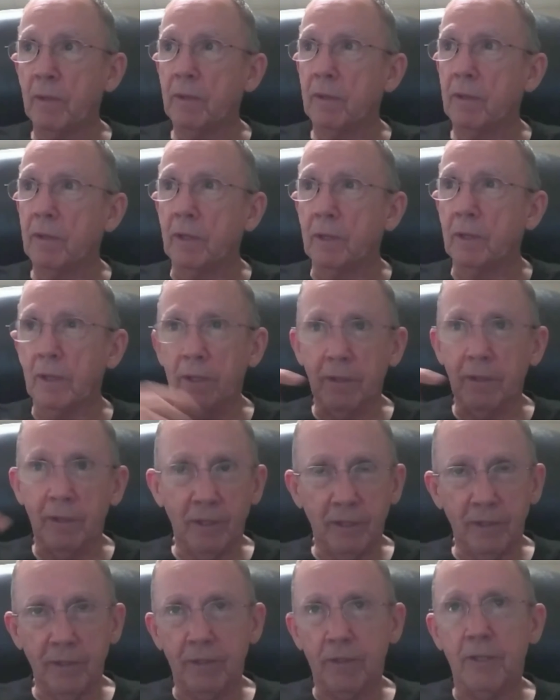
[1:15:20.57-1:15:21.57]
And
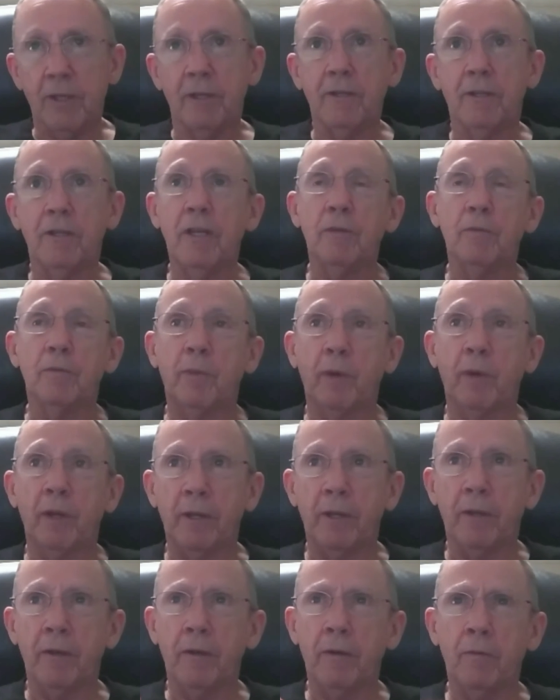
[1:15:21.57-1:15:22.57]
this thing keeps
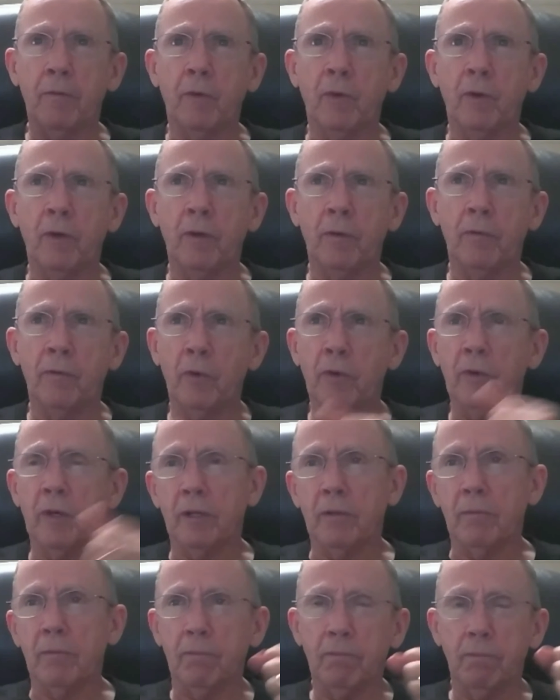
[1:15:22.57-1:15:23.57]
playing over and over. And
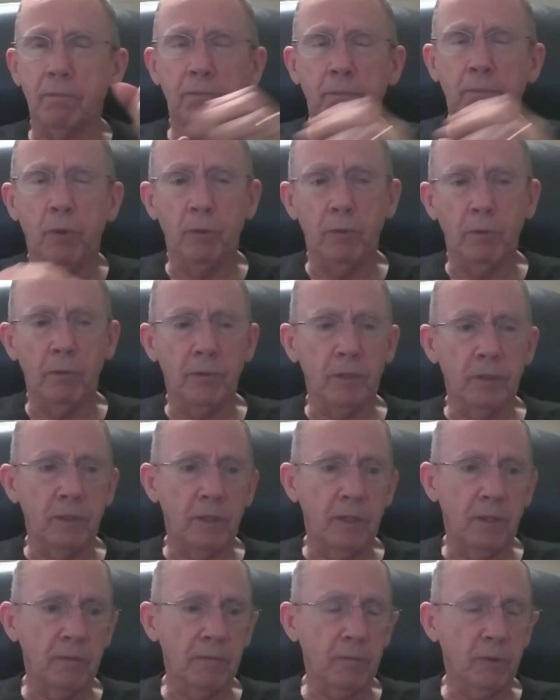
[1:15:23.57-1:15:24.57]
I pull
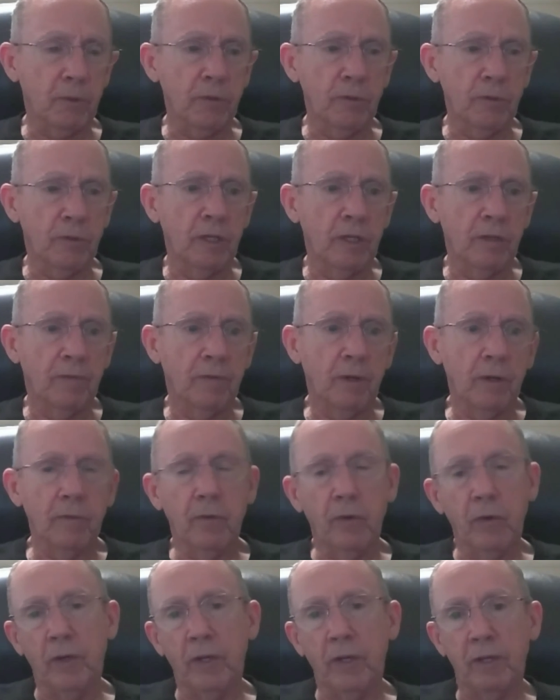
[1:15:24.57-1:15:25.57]
the crew chief
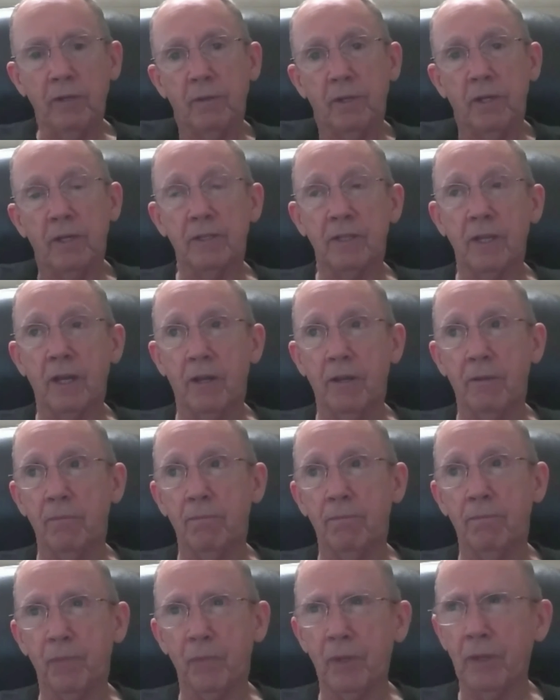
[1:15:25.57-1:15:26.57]
over, and I tell
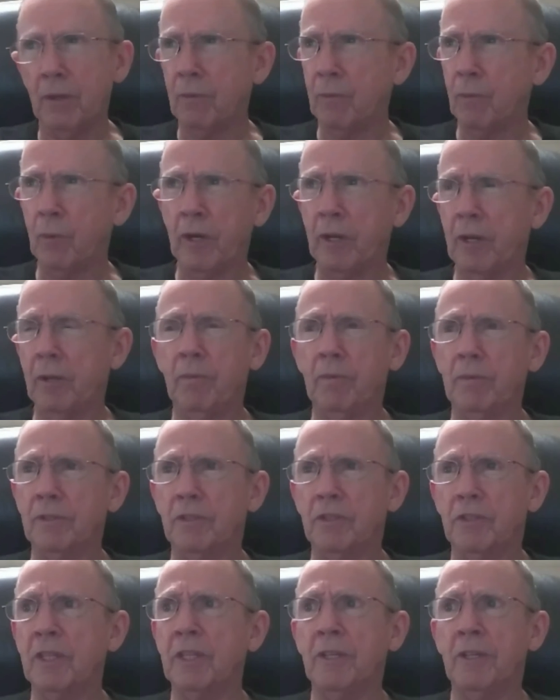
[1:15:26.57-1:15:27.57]
him, what I was
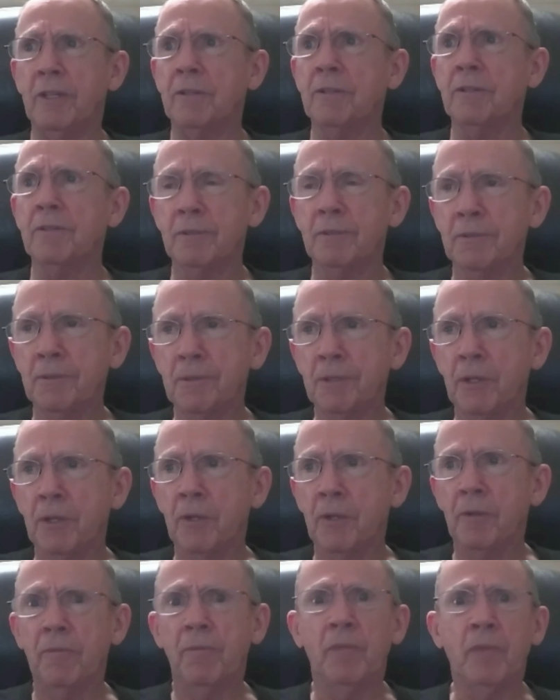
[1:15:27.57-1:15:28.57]
seeing.
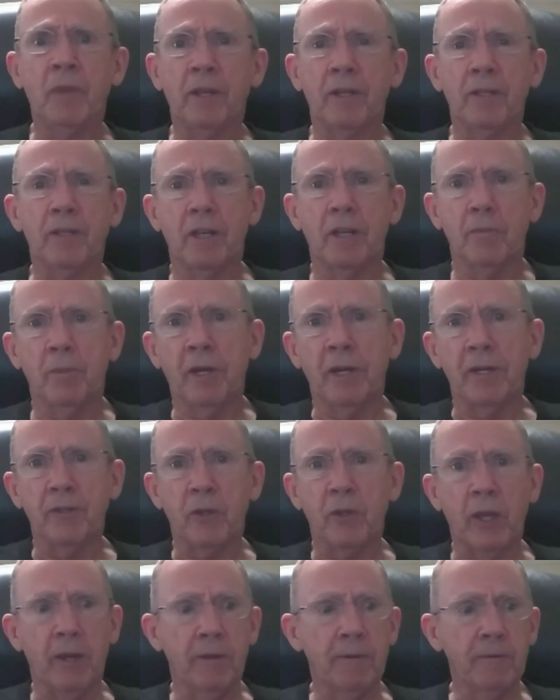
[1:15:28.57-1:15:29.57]
And I sat back
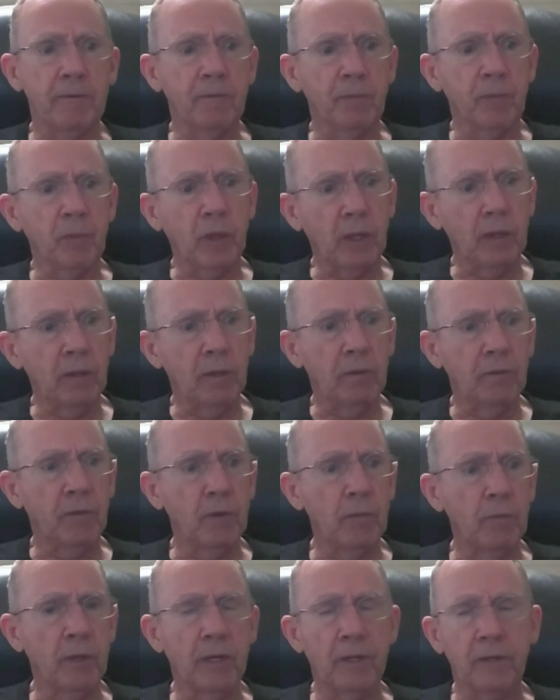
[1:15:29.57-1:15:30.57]
down, and in a
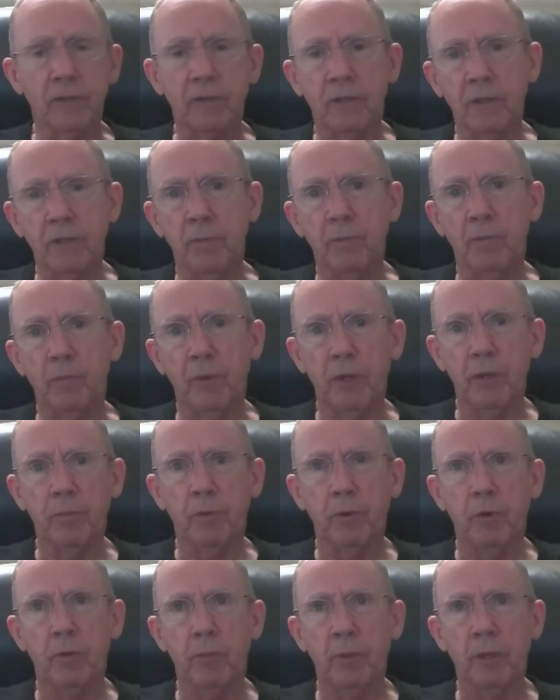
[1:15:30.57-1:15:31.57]
few minutes, he
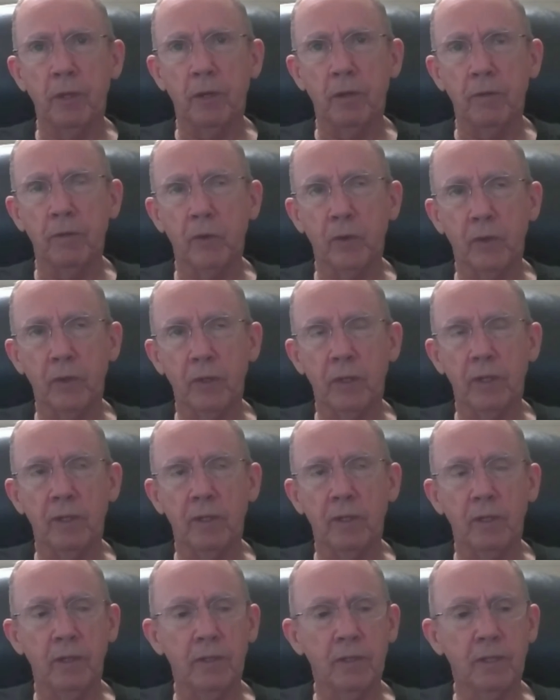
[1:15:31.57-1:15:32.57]
pulled me over, and
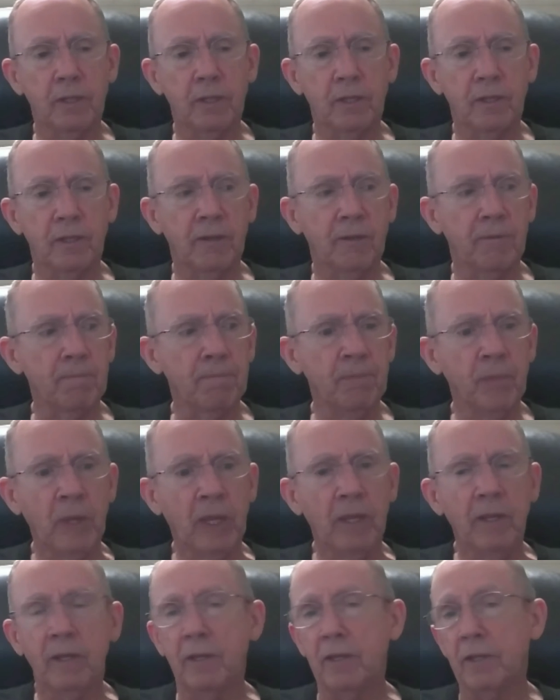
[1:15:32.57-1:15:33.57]
he said,
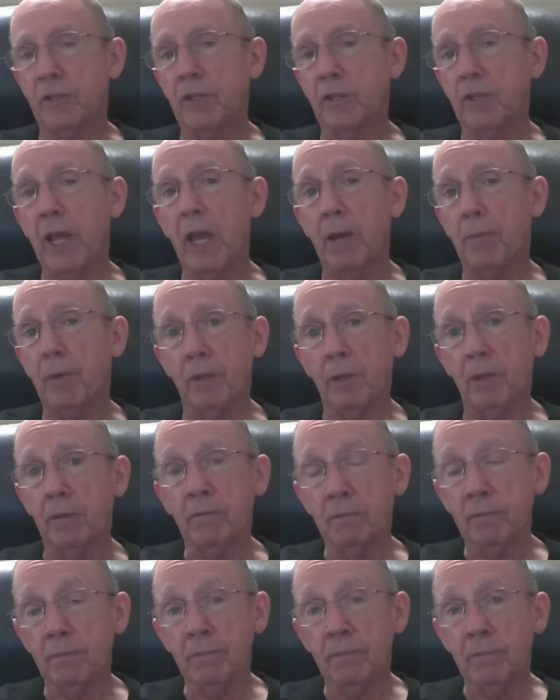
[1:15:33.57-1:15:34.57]
it's happening.
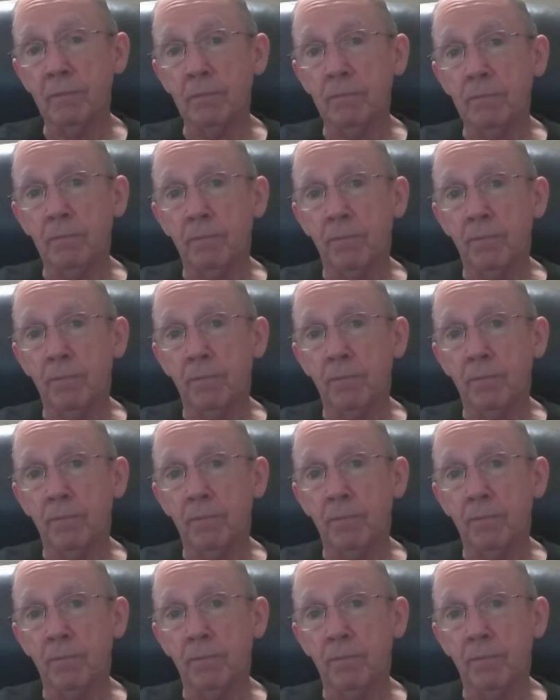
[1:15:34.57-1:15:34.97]
And